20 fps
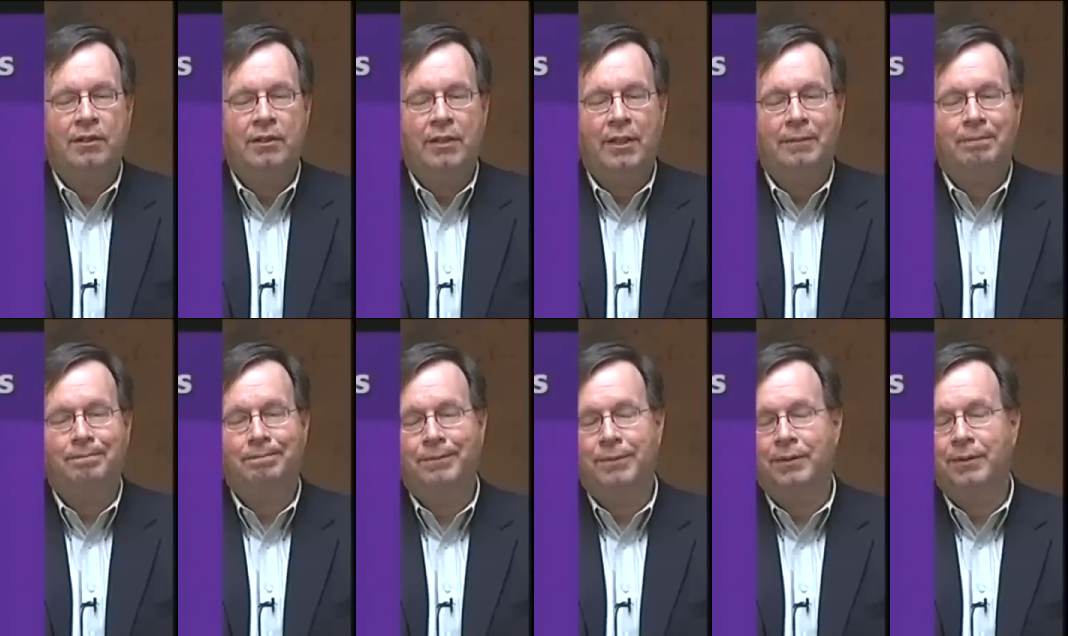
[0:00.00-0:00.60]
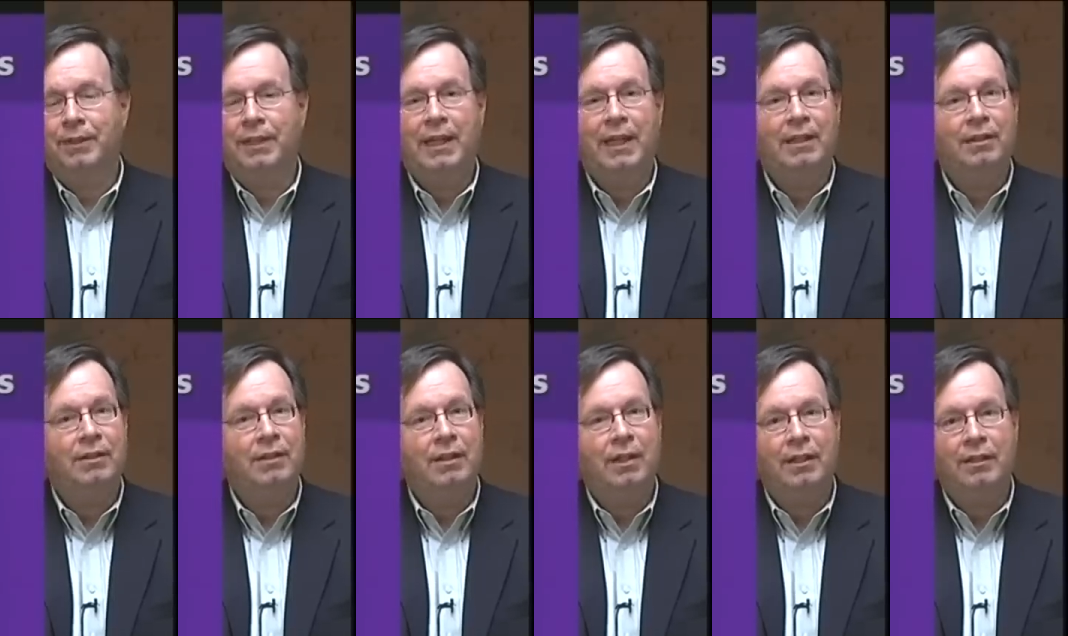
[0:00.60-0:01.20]
It's like,
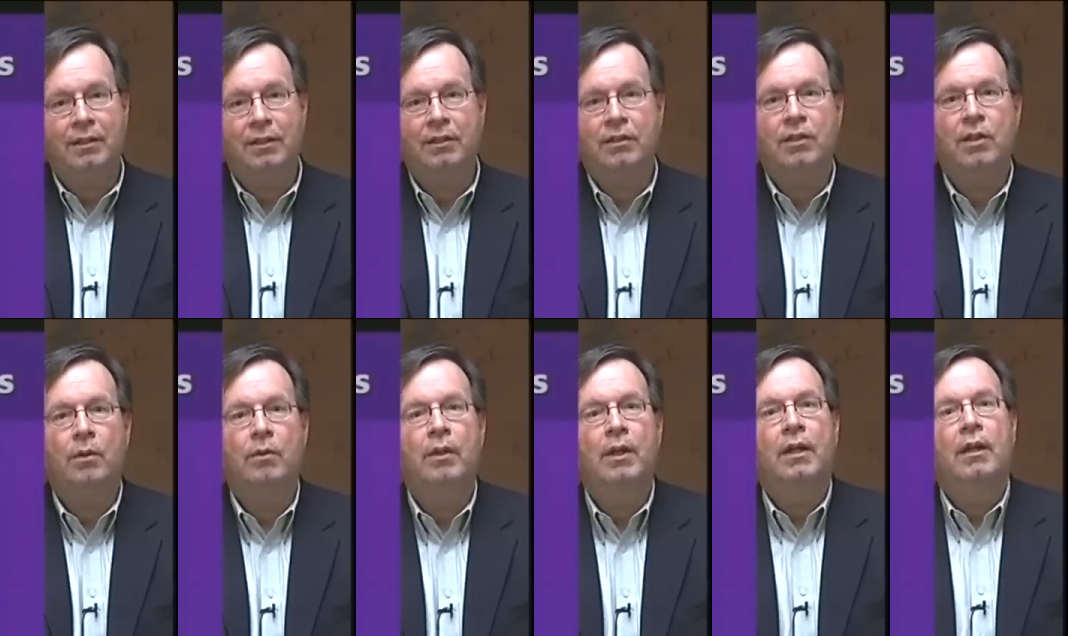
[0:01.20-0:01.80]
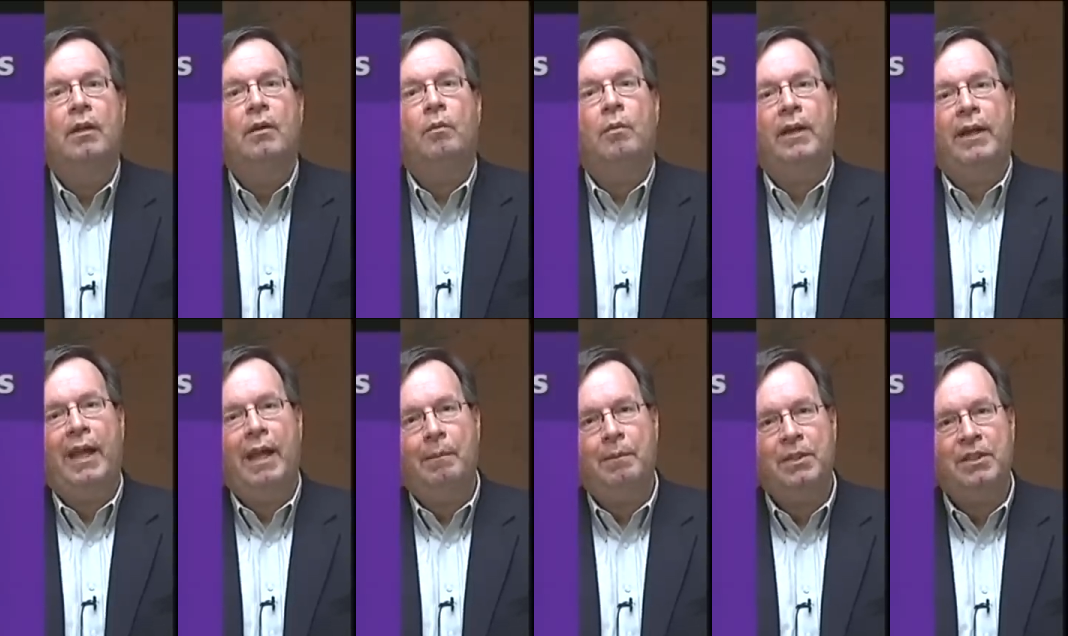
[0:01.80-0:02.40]
can't deduct it. So what
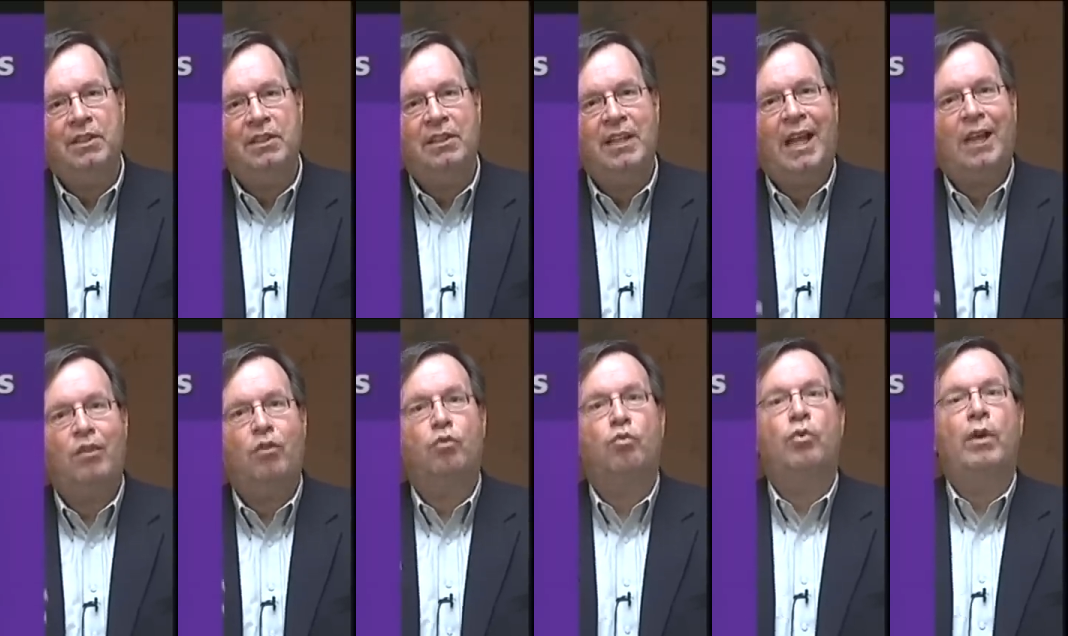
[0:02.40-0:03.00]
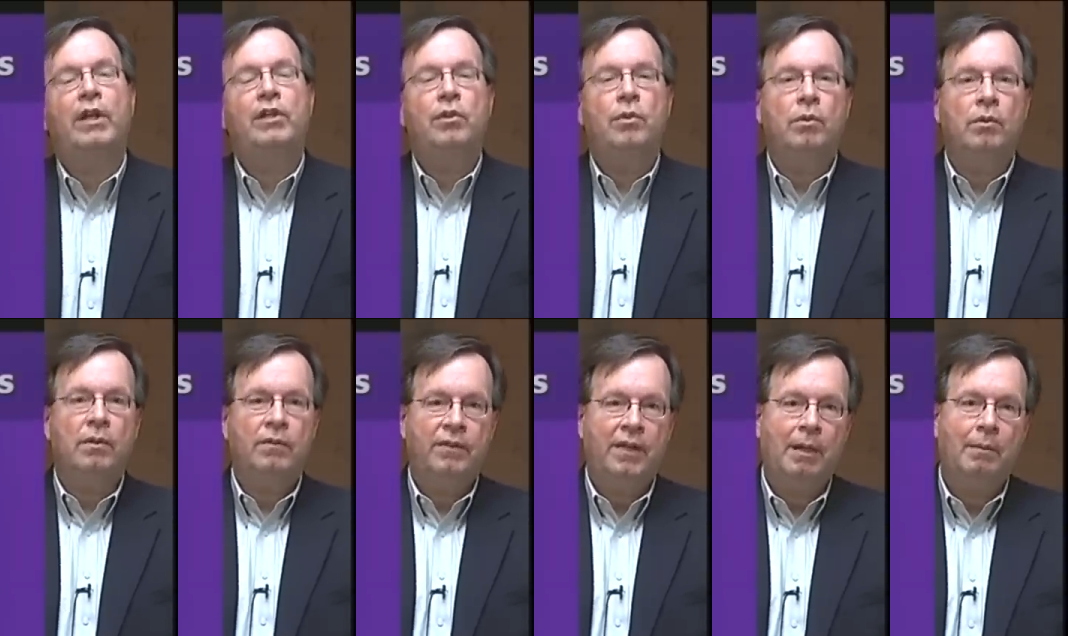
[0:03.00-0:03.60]
happens is that
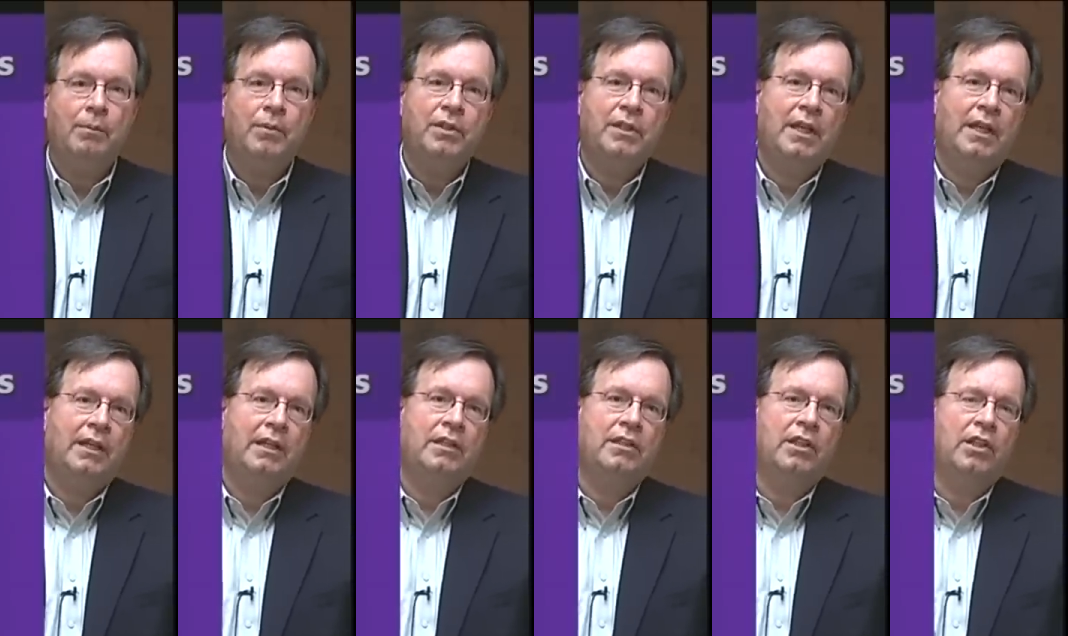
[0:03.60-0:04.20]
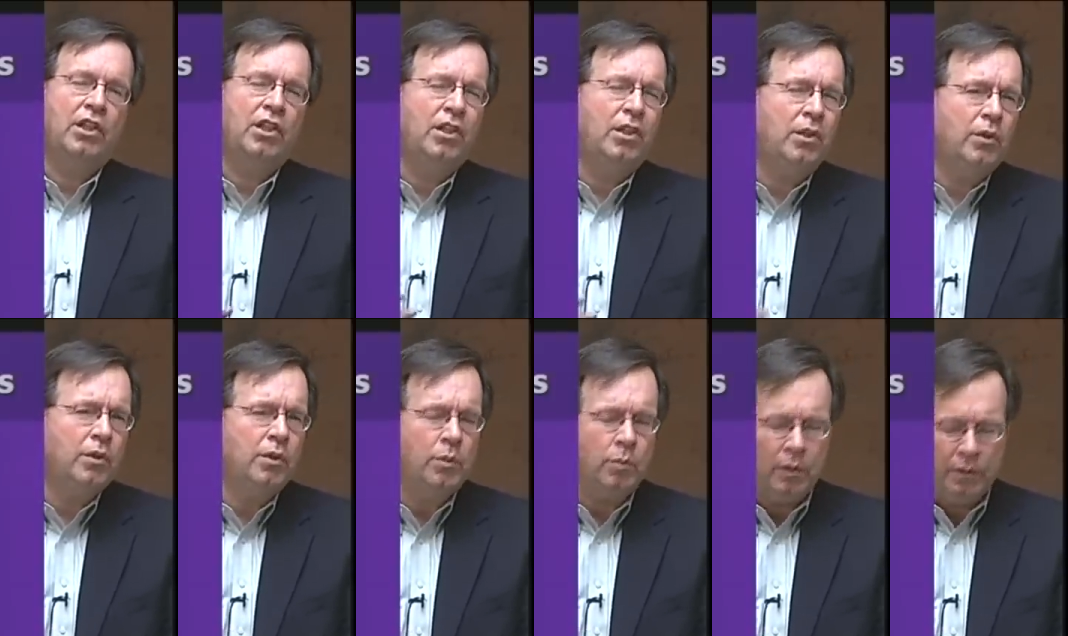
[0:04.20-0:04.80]
threshold of 10% is a
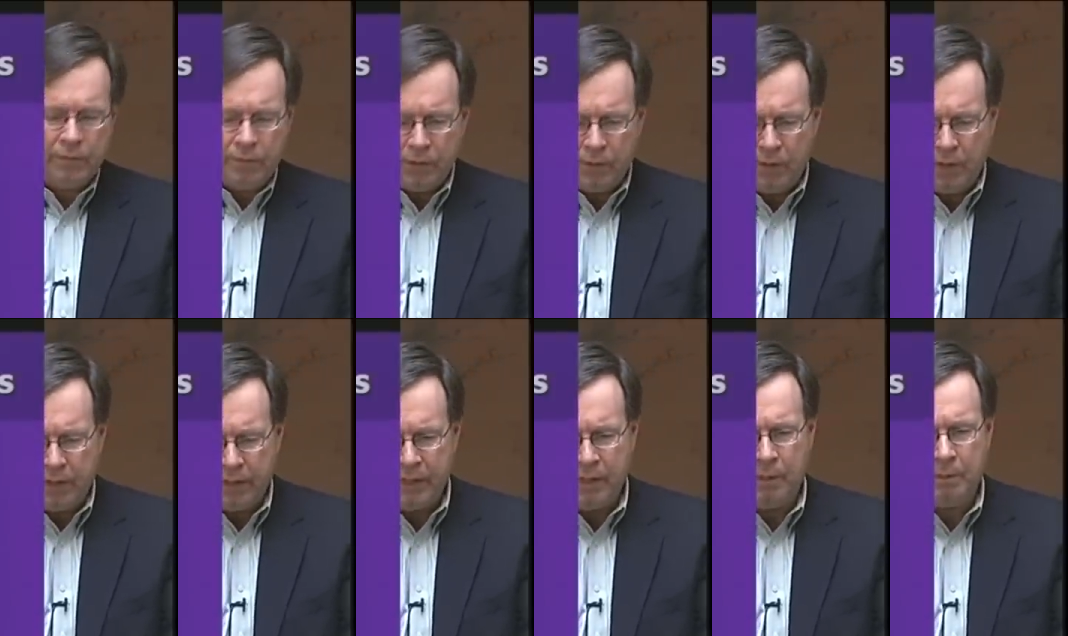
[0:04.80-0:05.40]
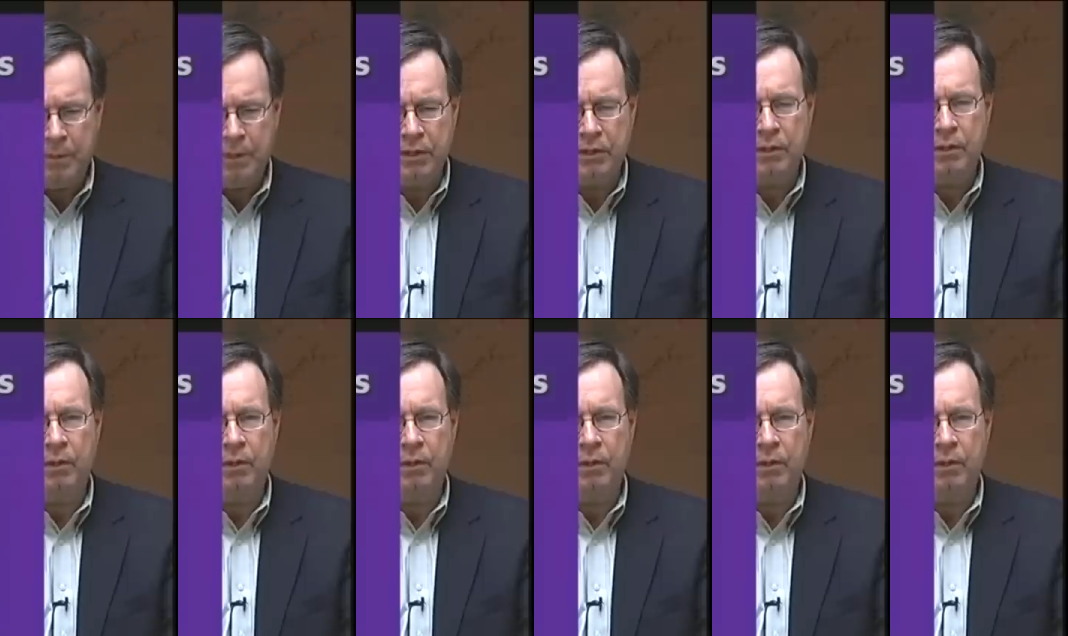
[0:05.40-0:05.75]
huge one for a lot of companies